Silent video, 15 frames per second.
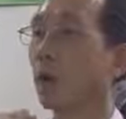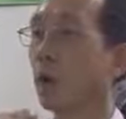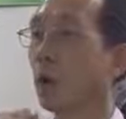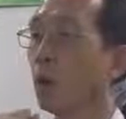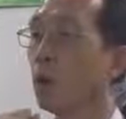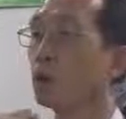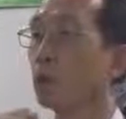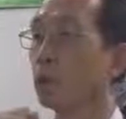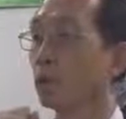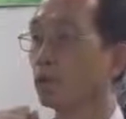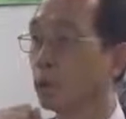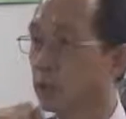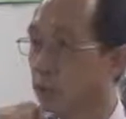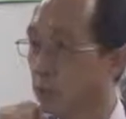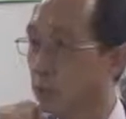all
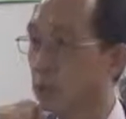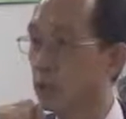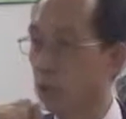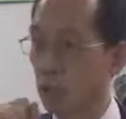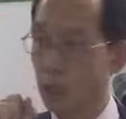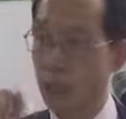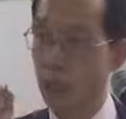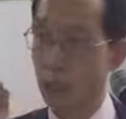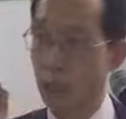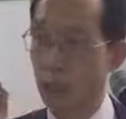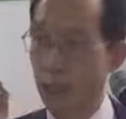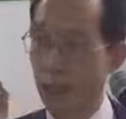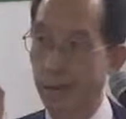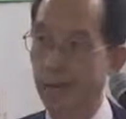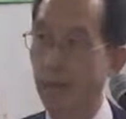the resources
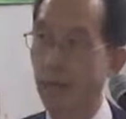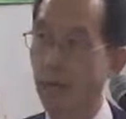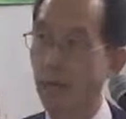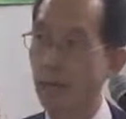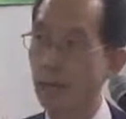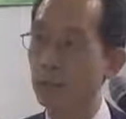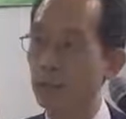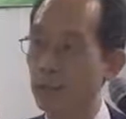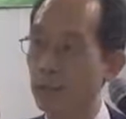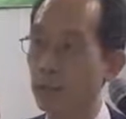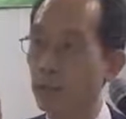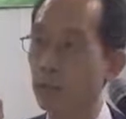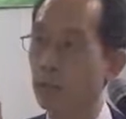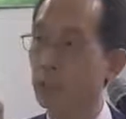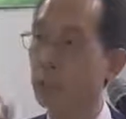and the
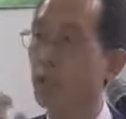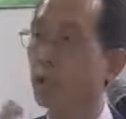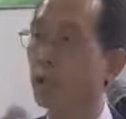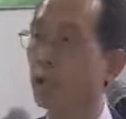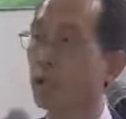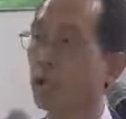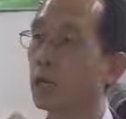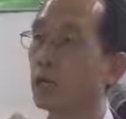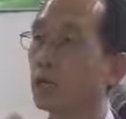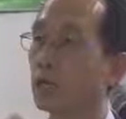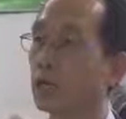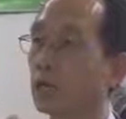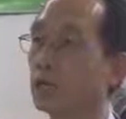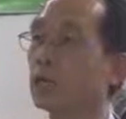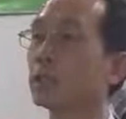expertise and
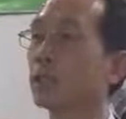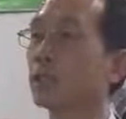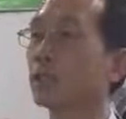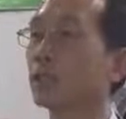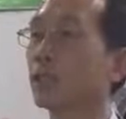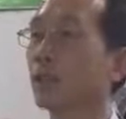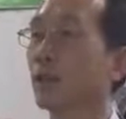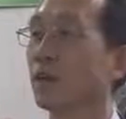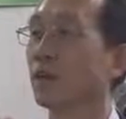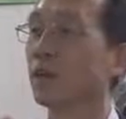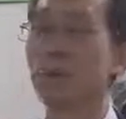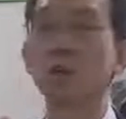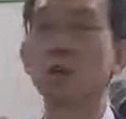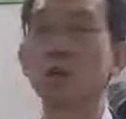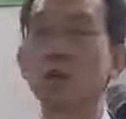the teachers
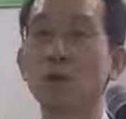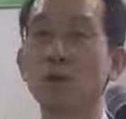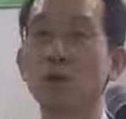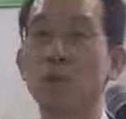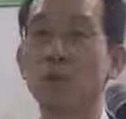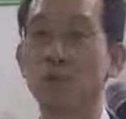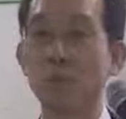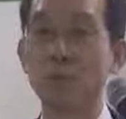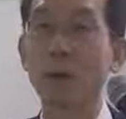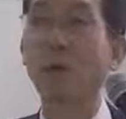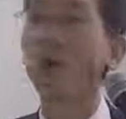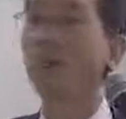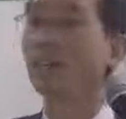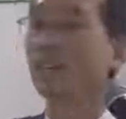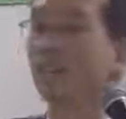will
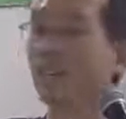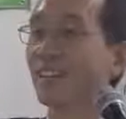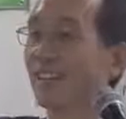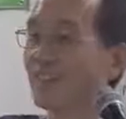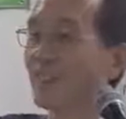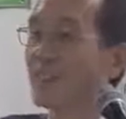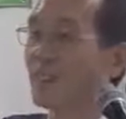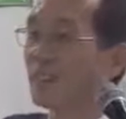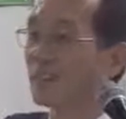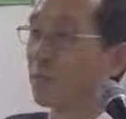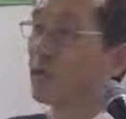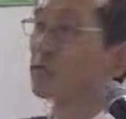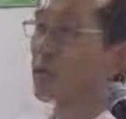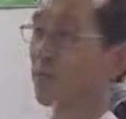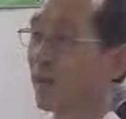support the
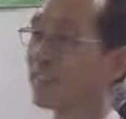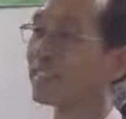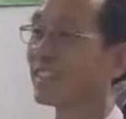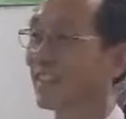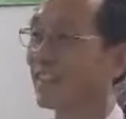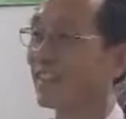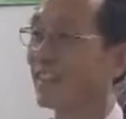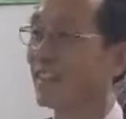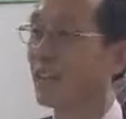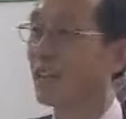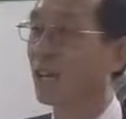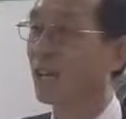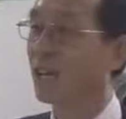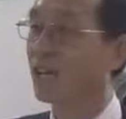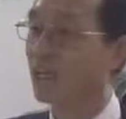5 branches.
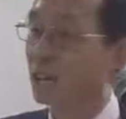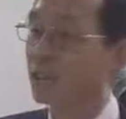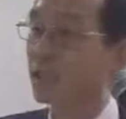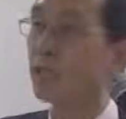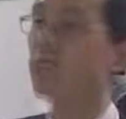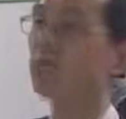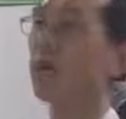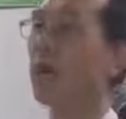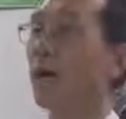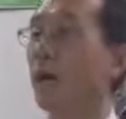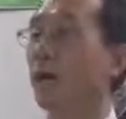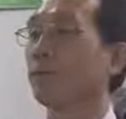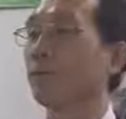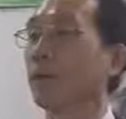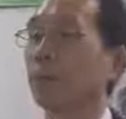At the same
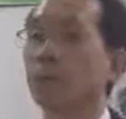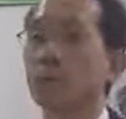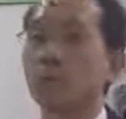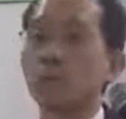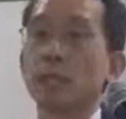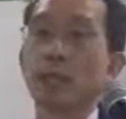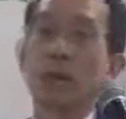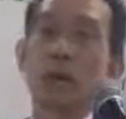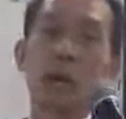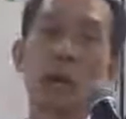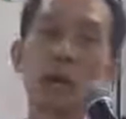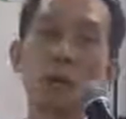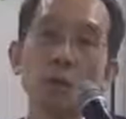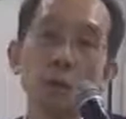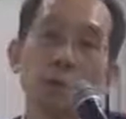time, today
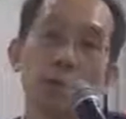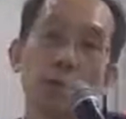I also